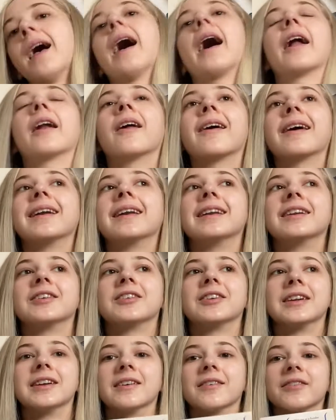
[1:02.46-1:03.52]
and I
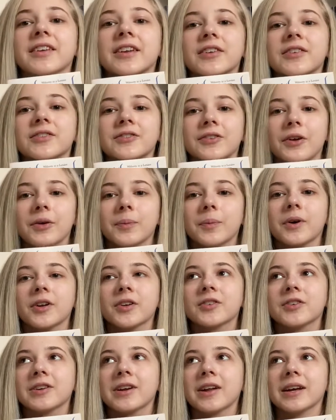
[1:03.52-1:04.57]
literally loved it so
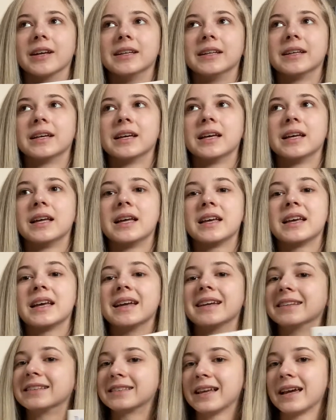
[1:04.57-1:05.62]
much. Like,
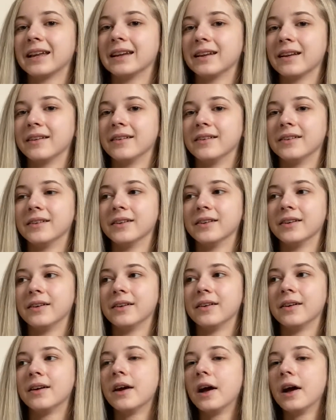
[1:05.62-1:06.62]
it's set in London.